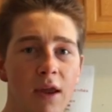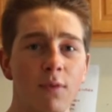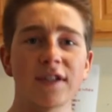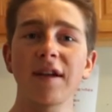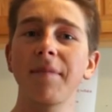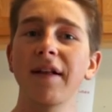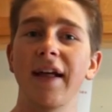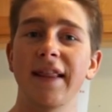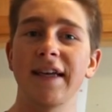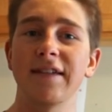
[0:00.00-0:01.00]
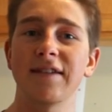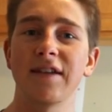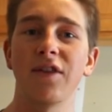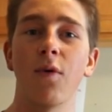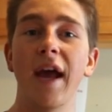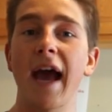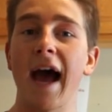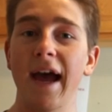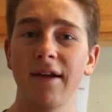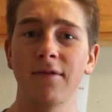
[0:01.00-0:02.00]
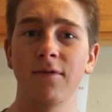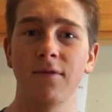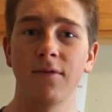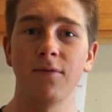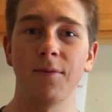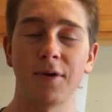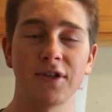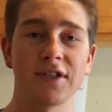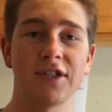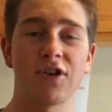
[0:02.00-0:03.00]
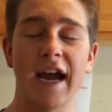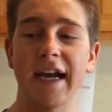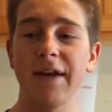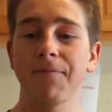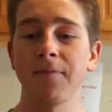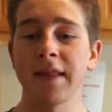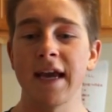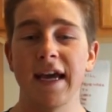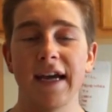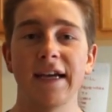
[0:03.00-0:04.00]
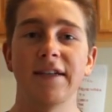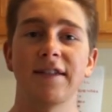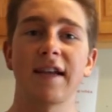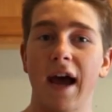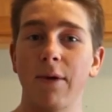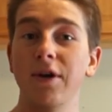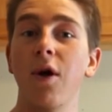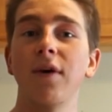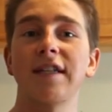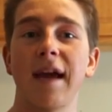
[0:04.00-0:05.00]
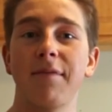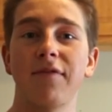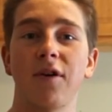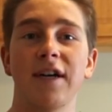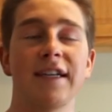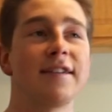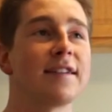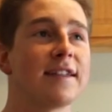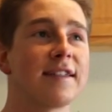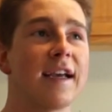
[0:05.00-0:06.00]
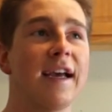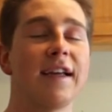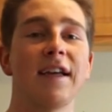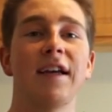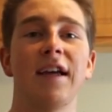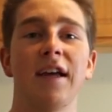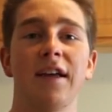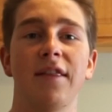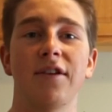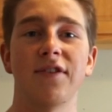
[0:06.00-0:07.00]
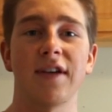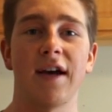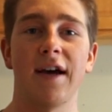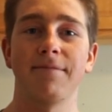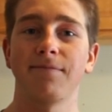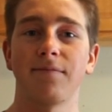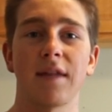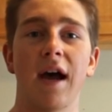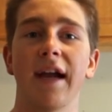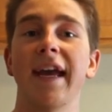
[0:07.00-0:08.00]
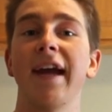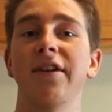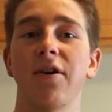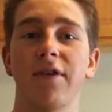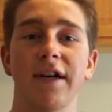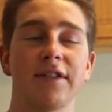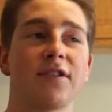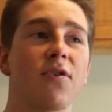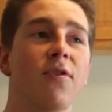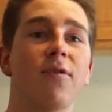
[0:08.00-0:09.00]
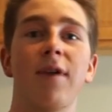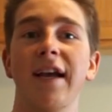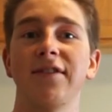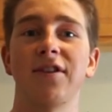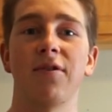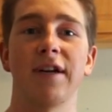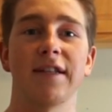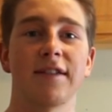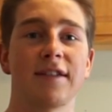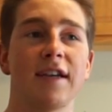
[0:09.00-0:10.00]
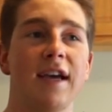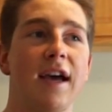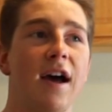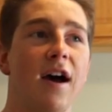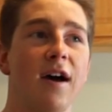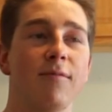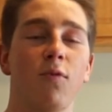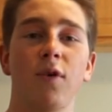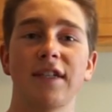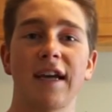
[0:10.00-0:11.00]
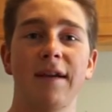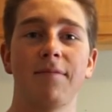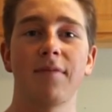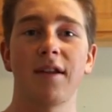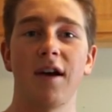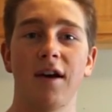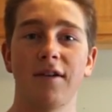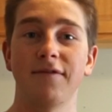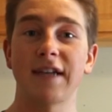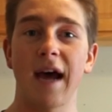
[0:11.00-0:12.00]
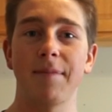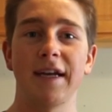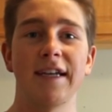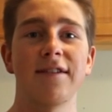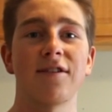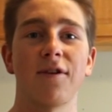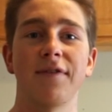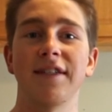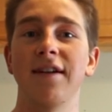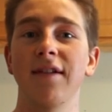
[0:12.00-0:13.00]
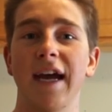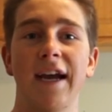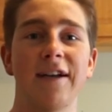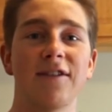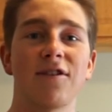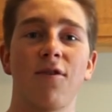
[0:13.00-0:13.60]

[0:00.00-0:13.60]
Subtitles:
With something like this, the way I would personally track it is I would know what type of donut it is. Let's say there's cake donuts or raised donuts, what type of topping it is. So if it's glazed